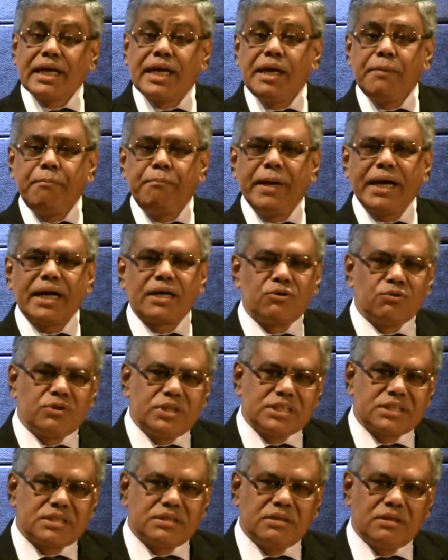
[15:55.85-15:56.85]
give back to
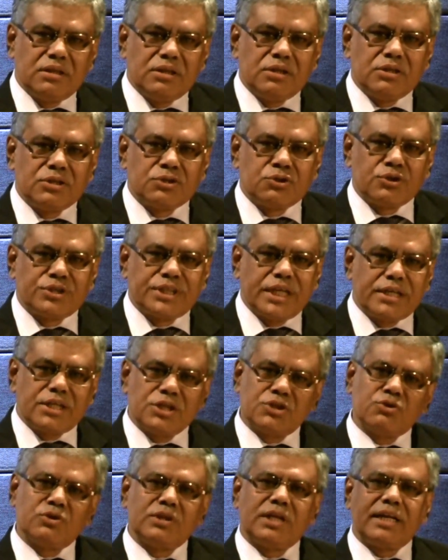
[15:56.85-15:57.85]
this
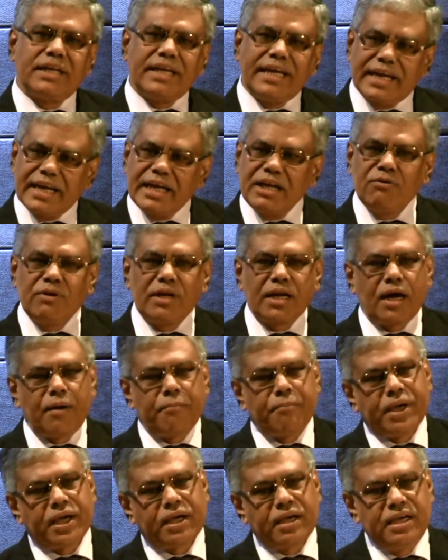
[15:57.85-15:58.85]
society so that again will
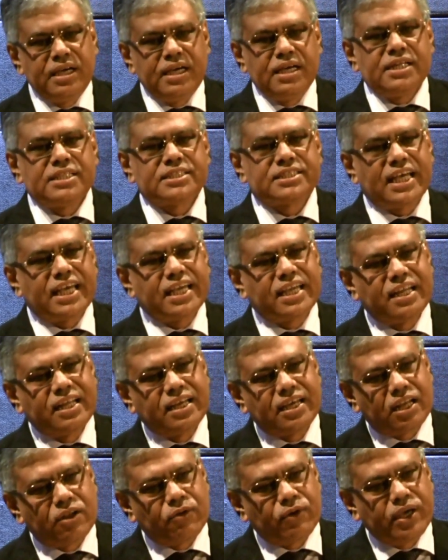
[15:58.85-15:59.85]
come back in a
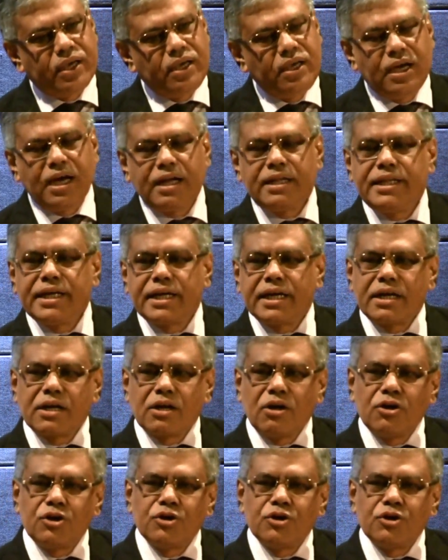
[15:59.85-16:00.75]
cyclical way and they can